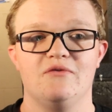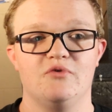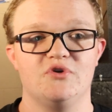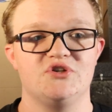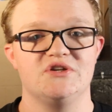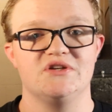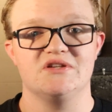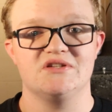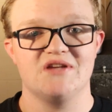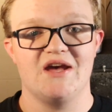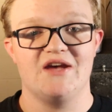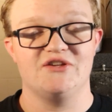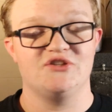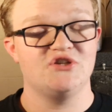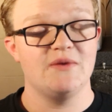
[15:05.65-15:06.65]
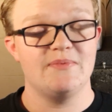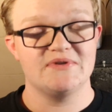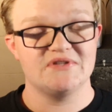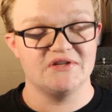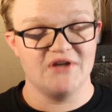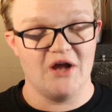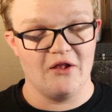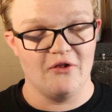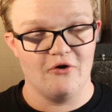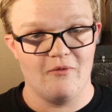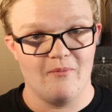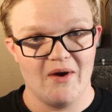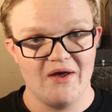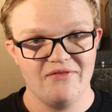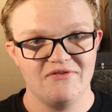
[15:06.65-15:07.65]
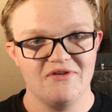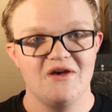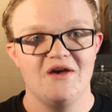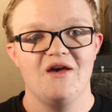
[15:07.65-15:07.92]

which is as cheap as $1 a month,